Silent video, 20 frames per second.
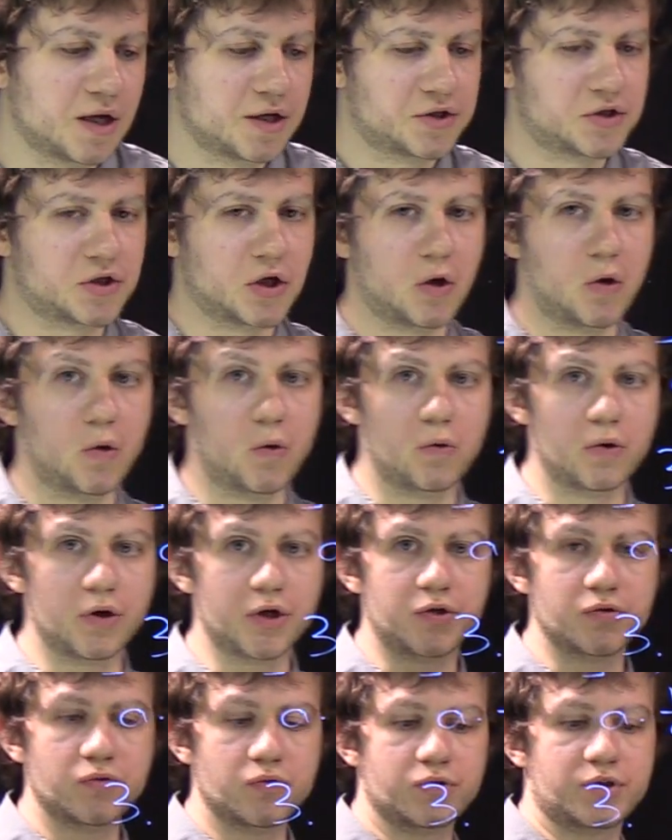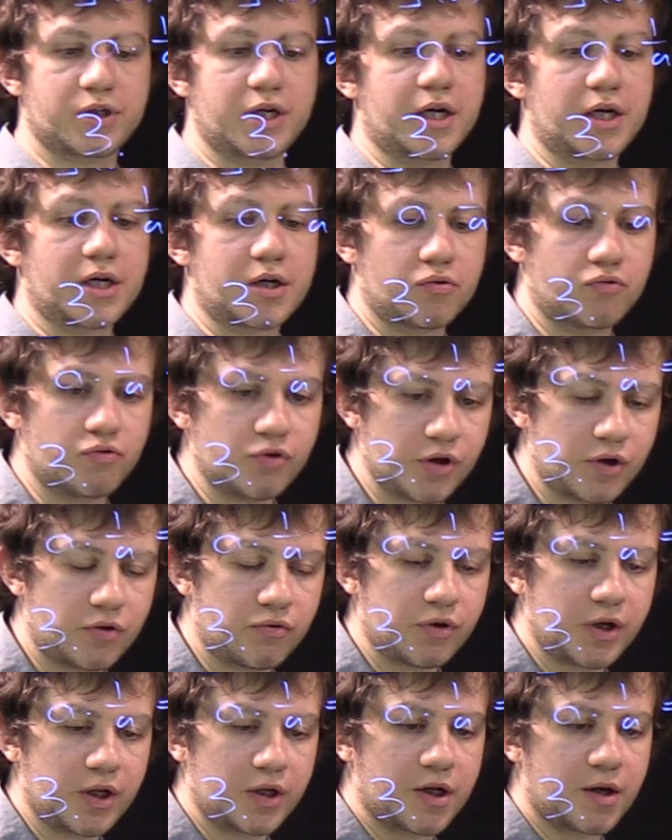So you take
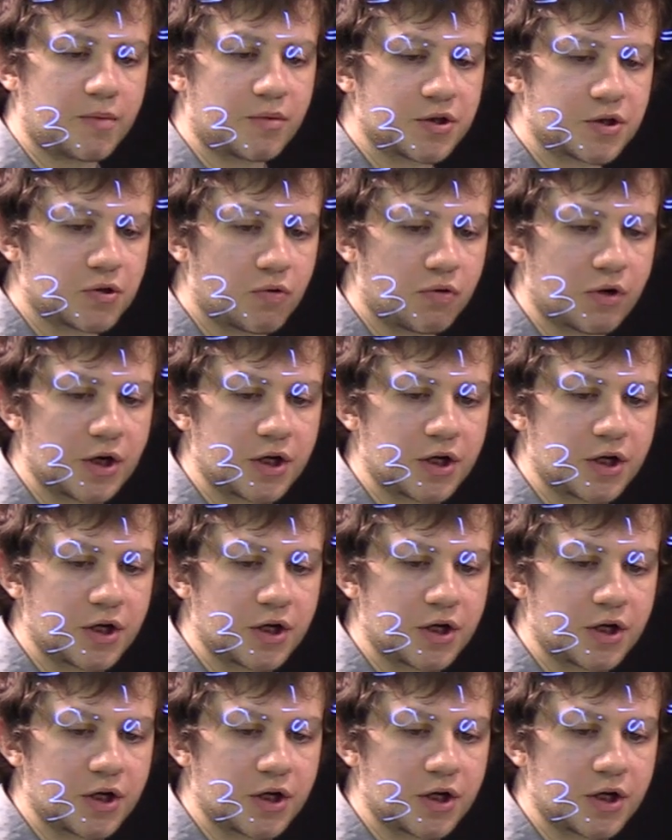real numbers or